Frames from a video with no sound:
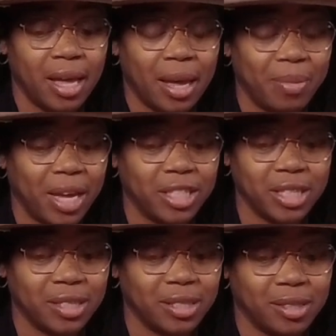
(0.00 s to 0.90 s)
I mean, it
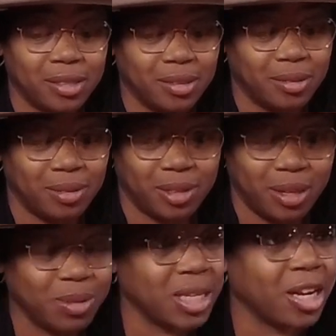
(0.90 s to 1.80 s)

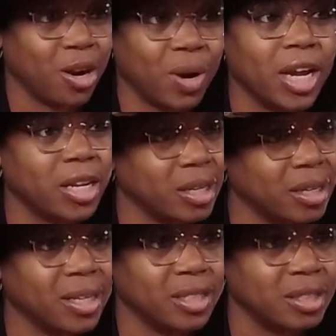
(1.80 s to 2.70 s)
was like all right,
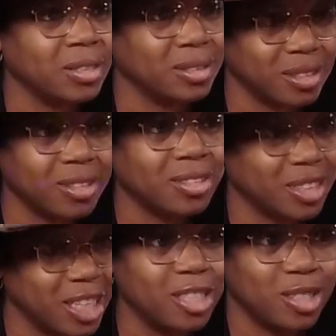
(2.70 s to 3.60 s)

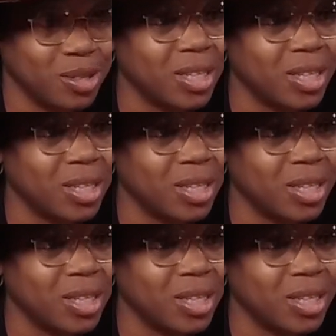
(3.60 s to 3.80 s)
let's do